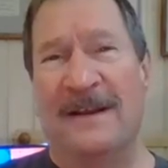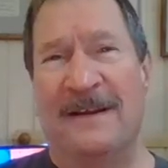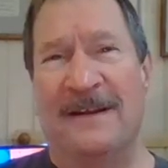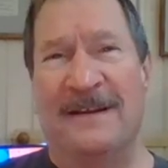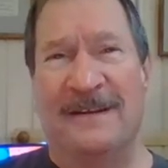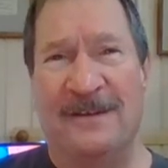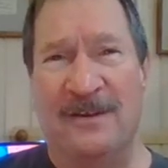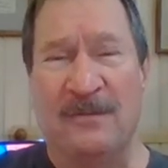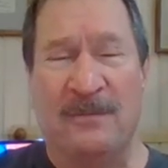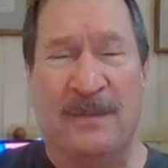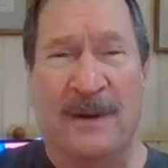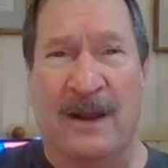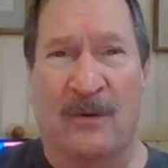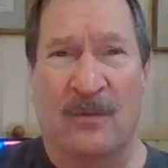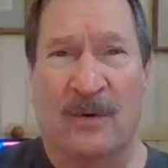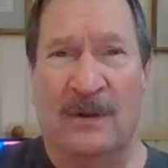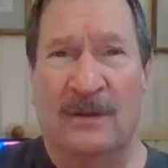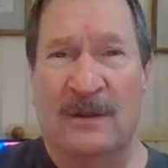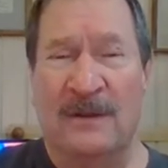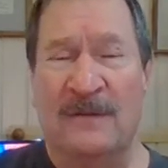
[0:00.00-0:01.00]
you bet,
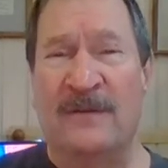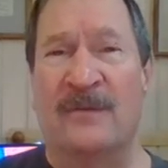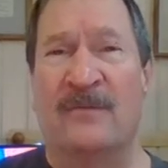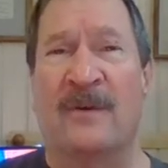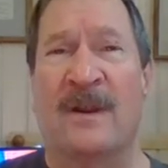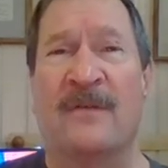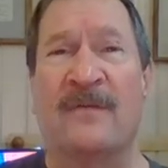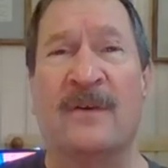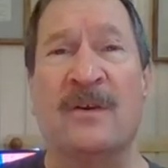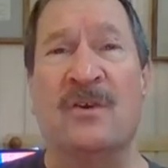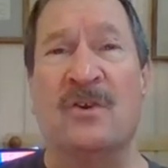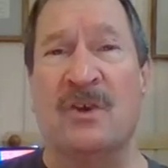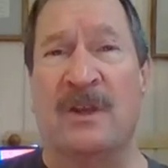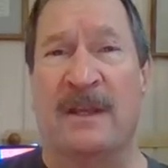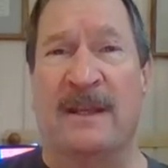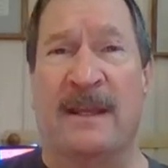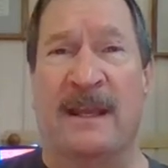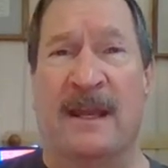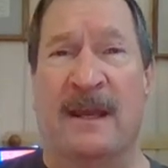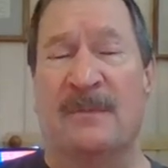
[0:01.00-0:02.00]
we'll live in
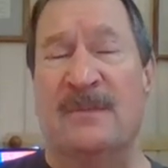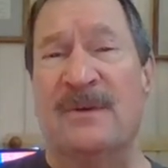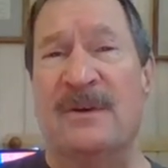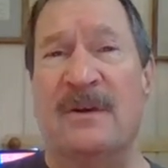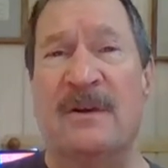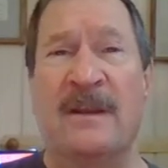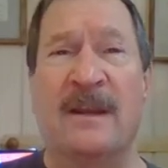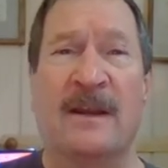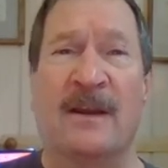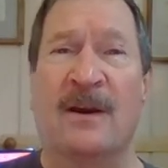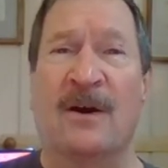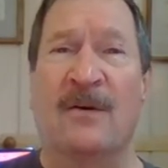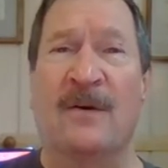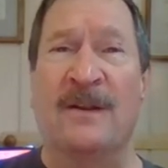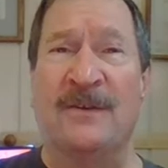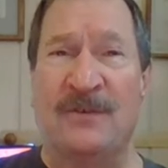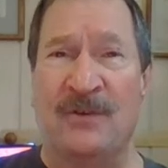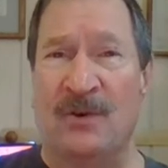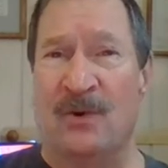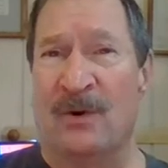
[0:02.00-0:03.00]
refugee camps. Here you go,
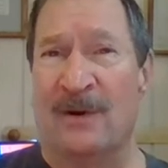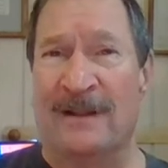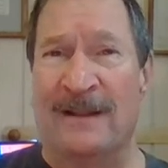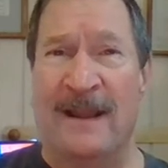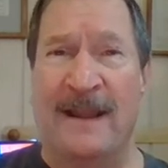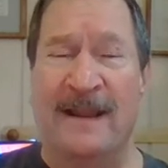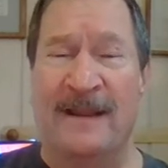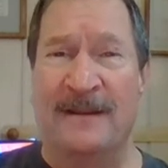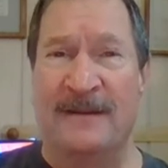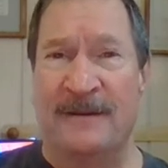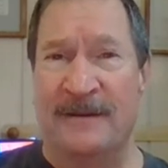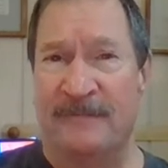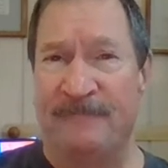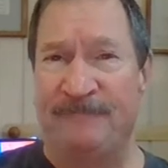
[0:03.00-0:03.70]
it's your land.